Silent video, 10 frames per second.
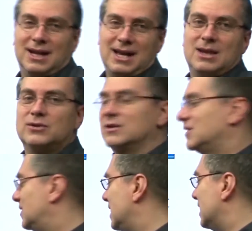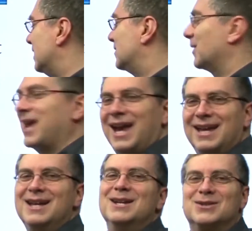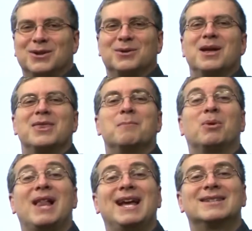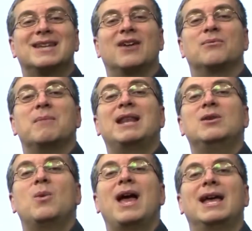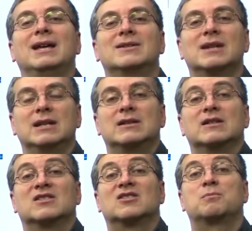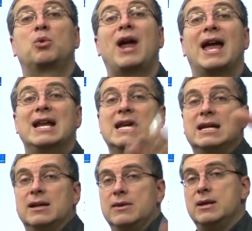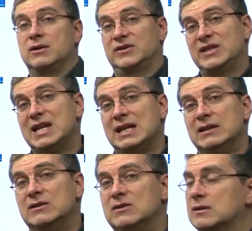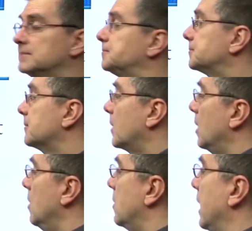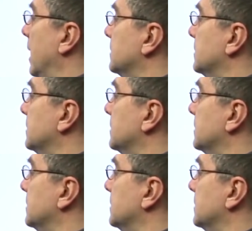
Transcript: And those are seeds, okay? So plants have many ways to spread their seeds. Okay.